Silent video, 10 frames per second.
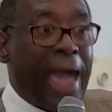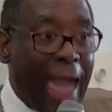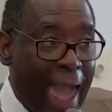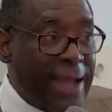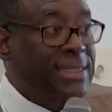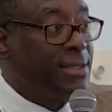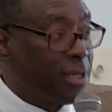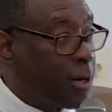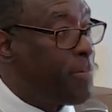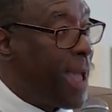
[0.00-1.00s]
act in the
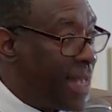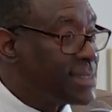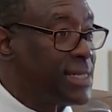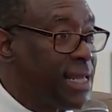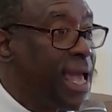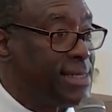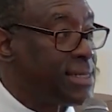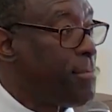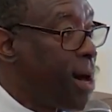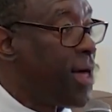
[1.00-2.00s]
capacity as a
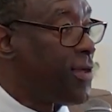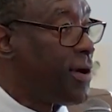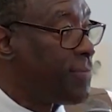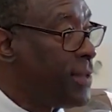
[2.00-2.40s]
mother.